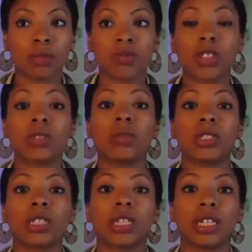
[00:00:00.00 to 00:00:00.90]
Russell
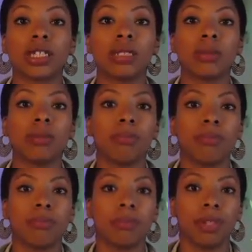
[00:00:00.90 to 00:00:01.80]
Wilson is
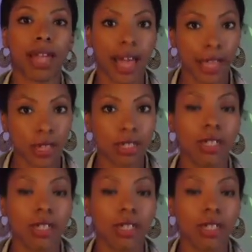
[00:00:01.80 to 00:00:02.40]
black.